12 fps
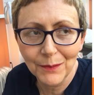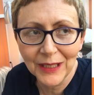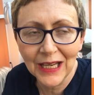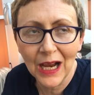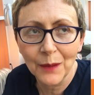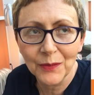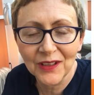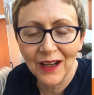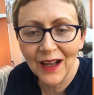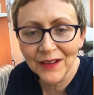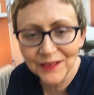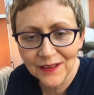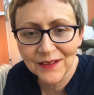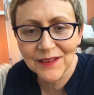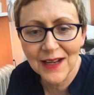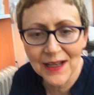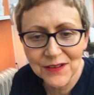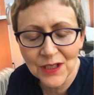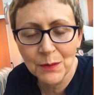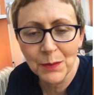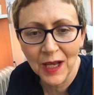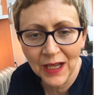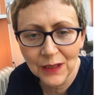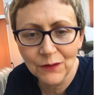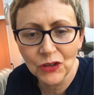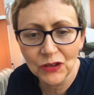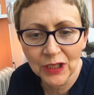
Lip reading: being able to understand her behaviour